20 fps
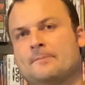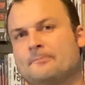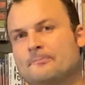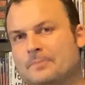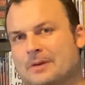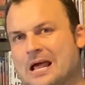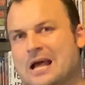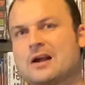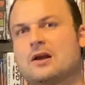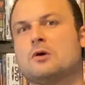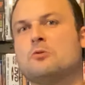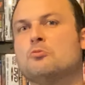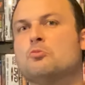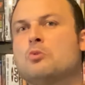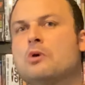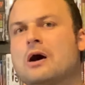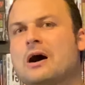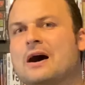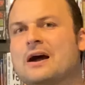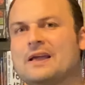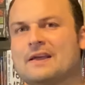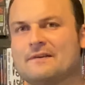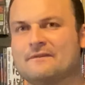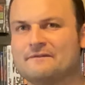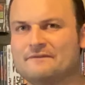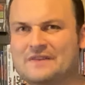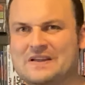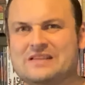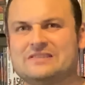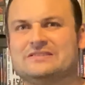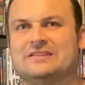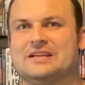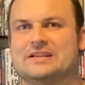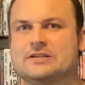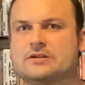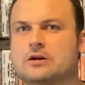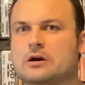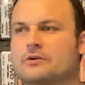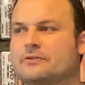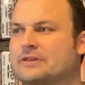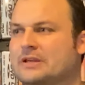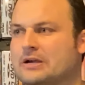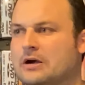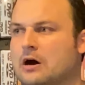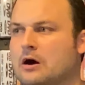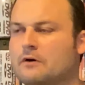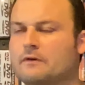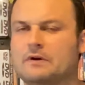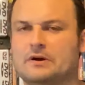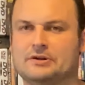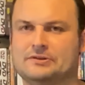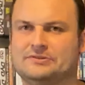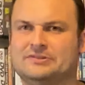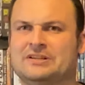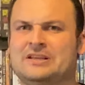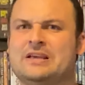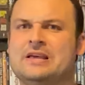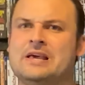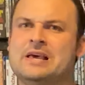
black and white vintage gothic horrors.